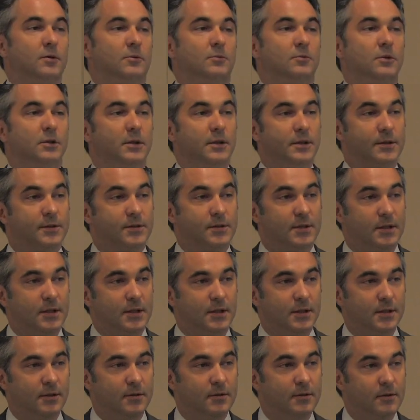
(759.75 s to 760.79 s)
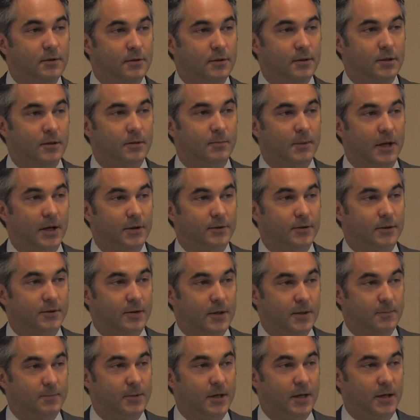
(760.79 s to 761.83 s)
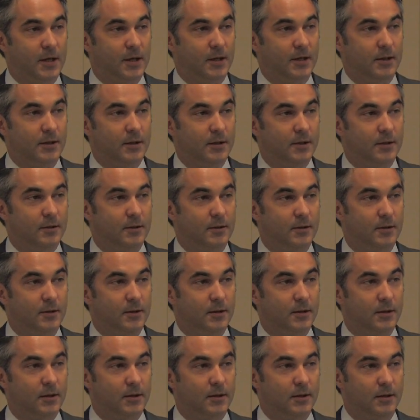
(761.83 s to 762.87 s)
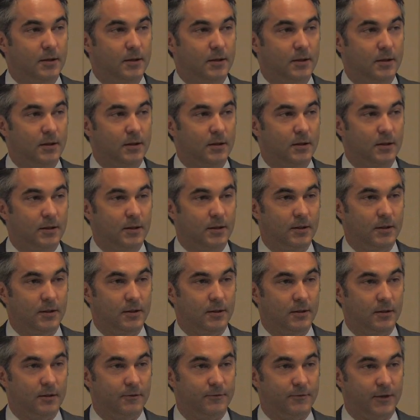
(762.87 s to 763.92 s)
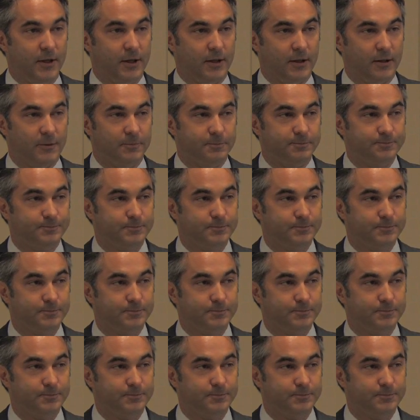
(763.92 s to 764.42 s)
will exceed the amount that they pay in the fare.